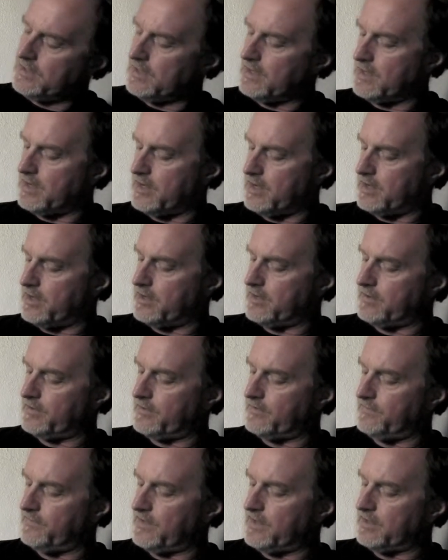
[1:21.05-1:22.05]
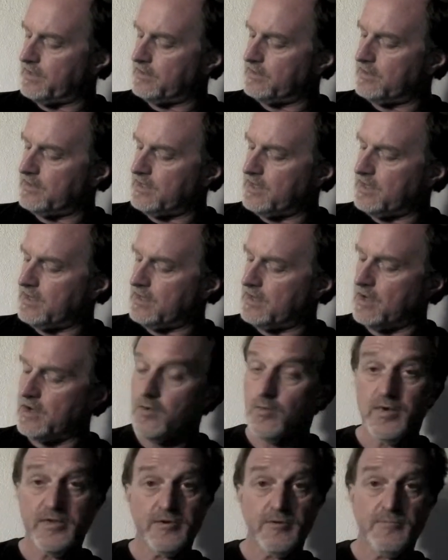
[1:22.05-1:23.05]
uh, and then the uh,
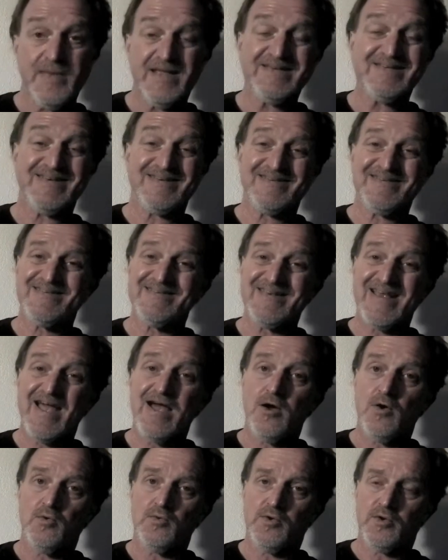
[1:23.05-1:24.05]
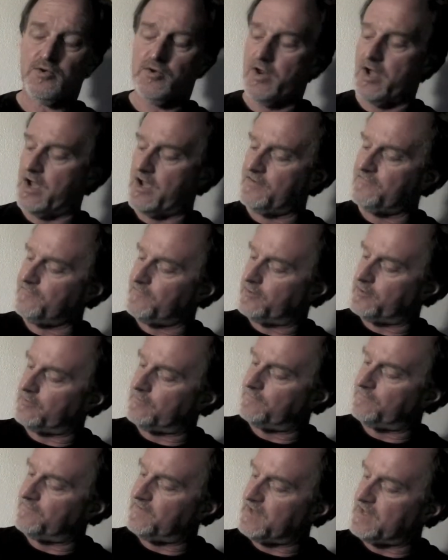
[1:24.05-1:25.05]
whether it makes a sound or not for your
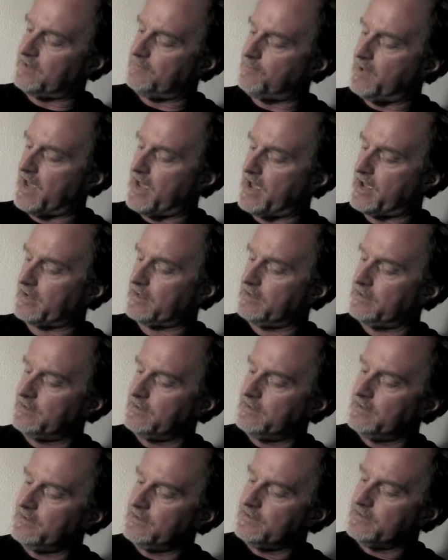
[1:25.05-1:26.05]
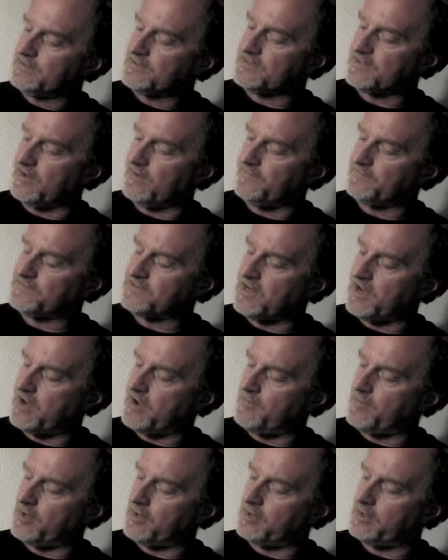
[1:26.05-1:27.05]
feedback. Self
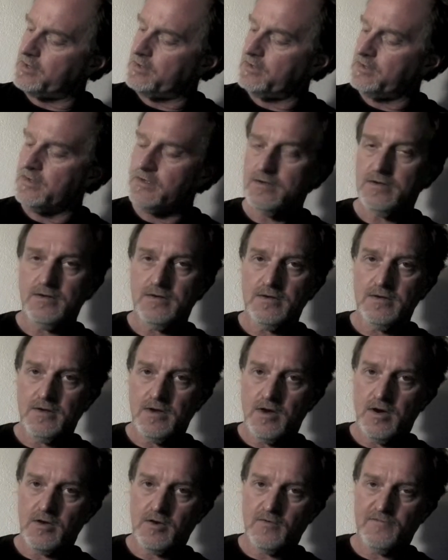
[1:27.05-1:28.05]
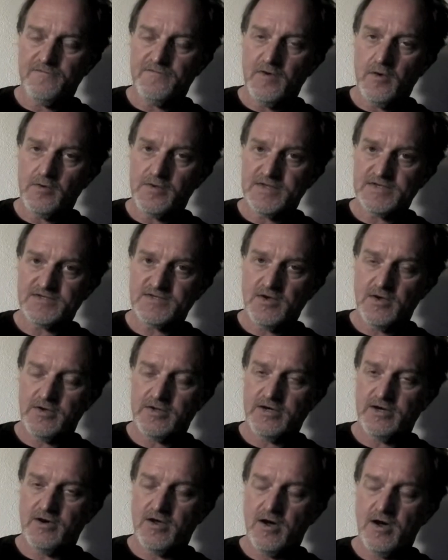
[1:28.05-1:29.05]
timer, autofocus
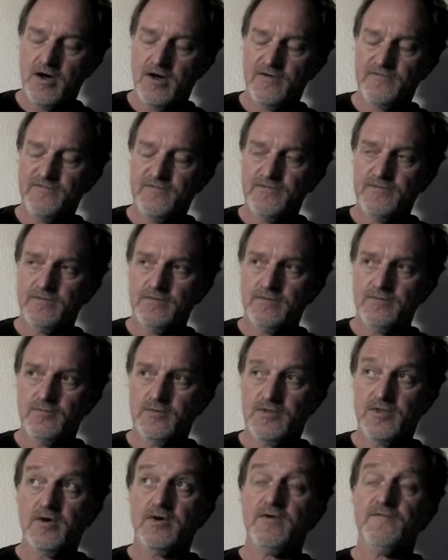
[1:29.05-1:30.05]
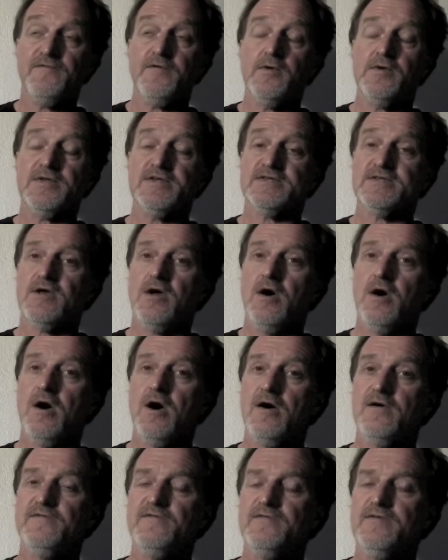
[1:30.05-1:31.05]
on and off. With autofocus
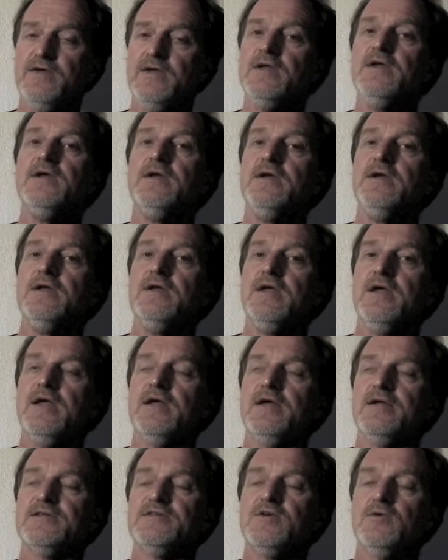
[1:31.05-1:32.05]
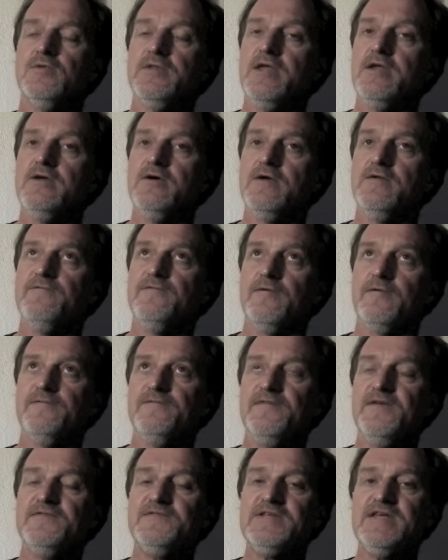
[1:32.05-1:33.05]
off, it's only good for
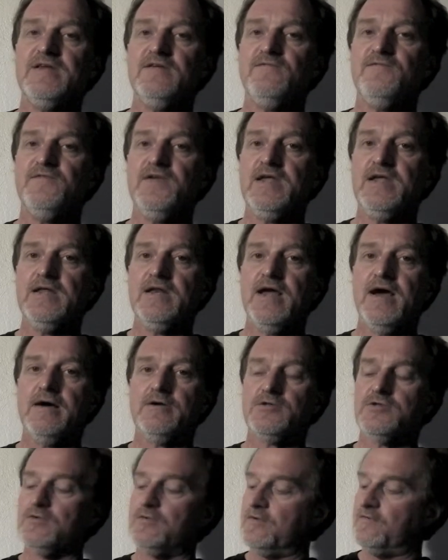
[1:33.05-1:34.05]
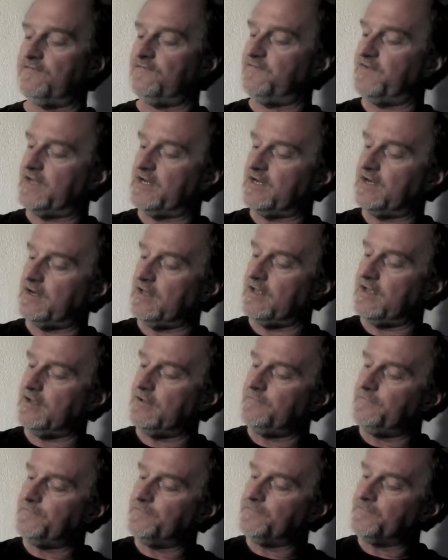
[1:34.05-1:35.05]
15 feet out to infinity.